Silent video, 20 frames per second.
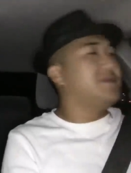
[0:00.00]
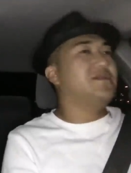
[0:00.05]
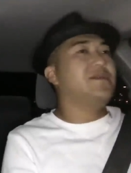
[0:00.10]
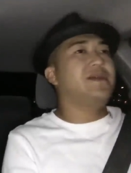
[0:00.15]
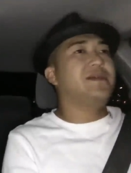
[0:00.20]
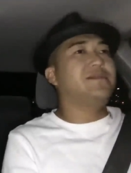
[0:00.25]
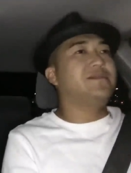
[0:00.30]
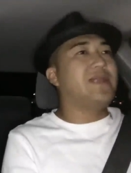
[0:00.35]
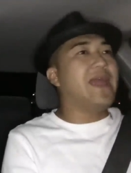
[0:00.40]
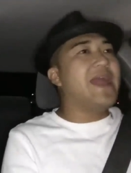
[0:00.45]
and,
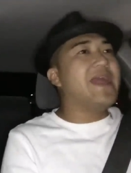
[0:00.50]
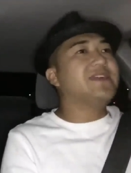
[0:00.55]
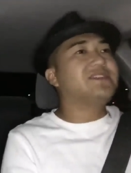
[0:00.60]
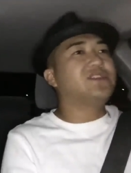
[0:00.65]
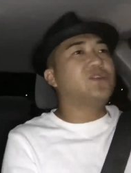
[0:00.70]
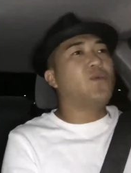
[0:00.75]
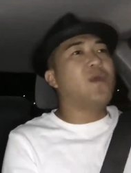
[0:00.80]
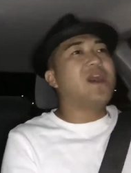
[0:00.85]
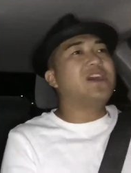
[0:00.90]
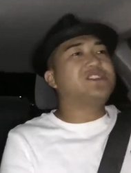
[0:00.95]
and
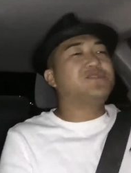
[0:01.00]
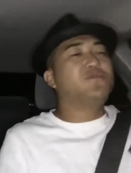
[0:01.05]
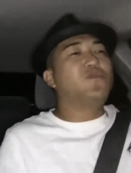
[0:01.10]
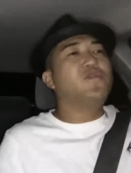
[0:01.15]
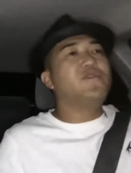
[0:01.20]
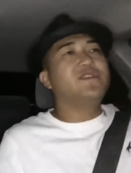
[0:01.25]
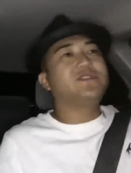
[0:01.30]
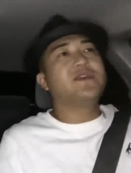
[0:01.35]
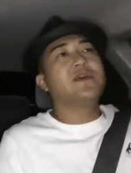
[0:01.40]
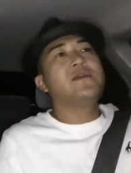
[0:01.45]
dance and watch
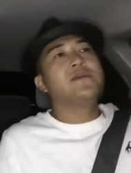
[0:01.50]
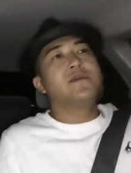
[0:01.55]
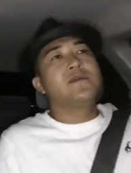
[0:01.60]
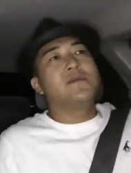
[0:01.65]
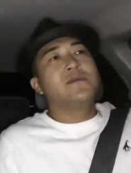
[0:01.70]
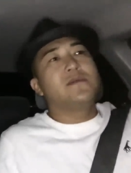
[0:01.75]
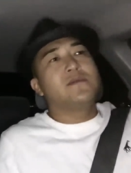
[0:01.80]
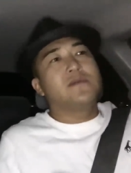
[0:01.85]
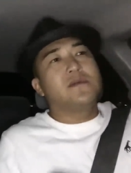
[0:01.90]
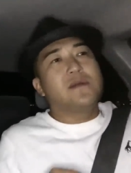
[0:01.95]
movies.
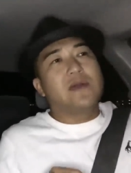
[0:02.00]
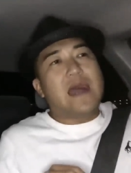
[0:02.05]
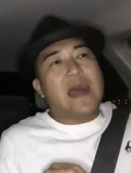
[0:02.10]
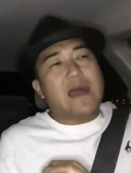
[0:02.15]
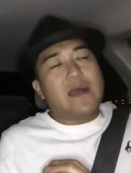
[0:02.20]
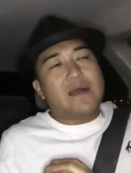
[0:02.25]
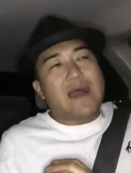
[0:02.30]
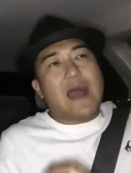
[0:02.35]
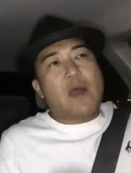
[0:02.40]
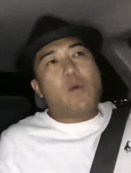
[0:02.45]

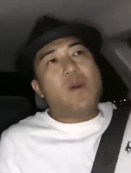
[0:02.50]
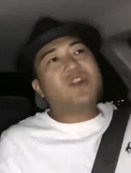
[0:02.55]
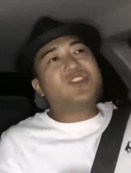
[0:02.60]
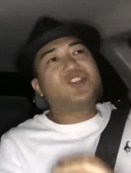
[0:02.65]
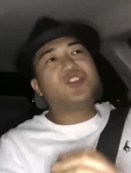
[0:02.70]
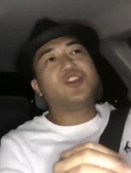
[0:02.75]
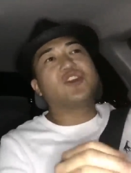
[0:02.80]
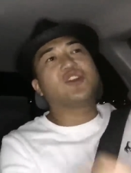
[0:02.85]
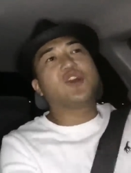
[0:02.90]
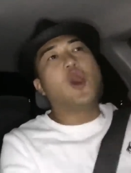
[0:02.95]
I
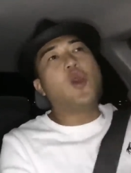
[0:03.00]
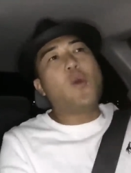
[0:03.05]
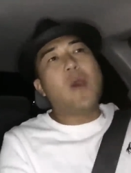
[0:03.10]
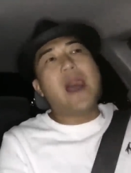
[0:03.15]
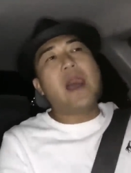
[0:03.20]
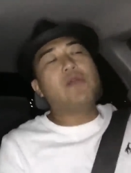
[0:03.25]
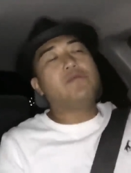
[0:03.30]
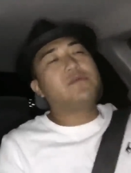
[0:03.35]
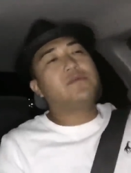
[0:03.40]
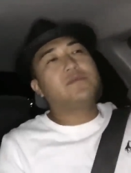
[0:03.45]
want you to go
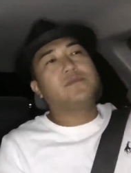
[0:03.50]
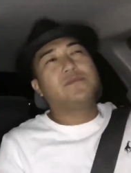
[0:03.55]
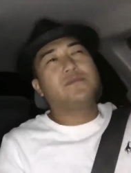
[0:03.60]
out